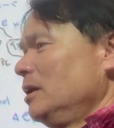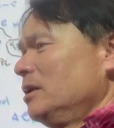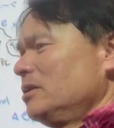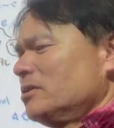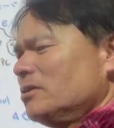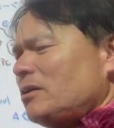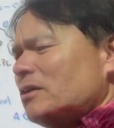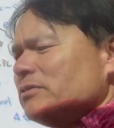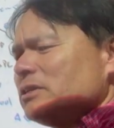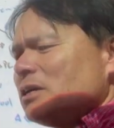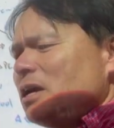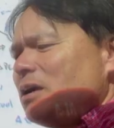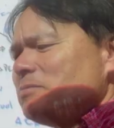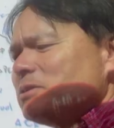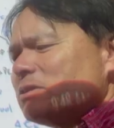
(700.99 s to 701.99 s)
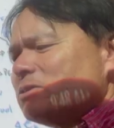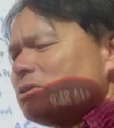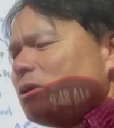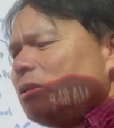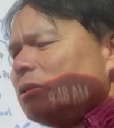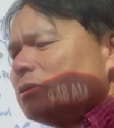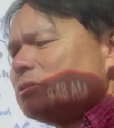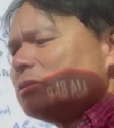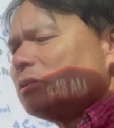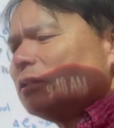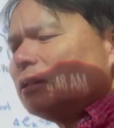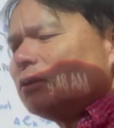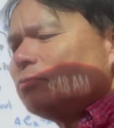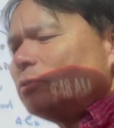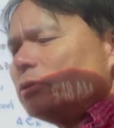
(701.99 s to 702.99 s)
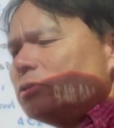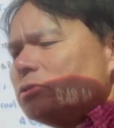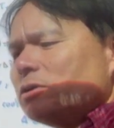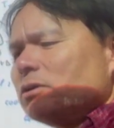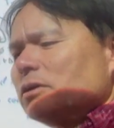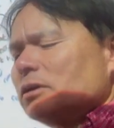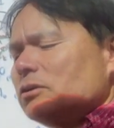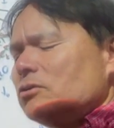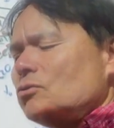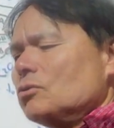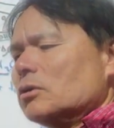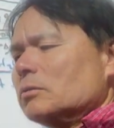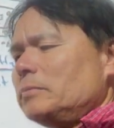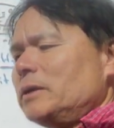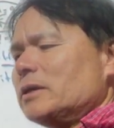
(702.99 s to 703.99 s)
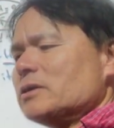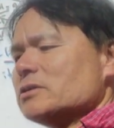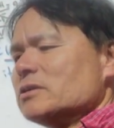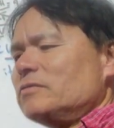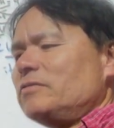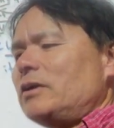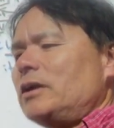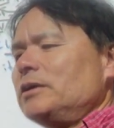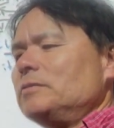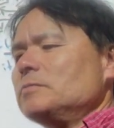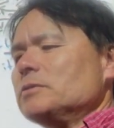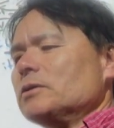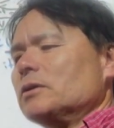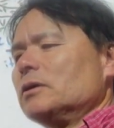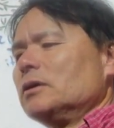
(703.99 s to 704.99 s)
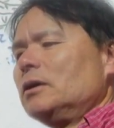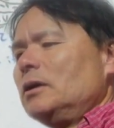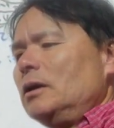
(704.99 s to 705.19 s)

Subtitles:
And so oftentimes the solids and liquids are ignored because the volumes are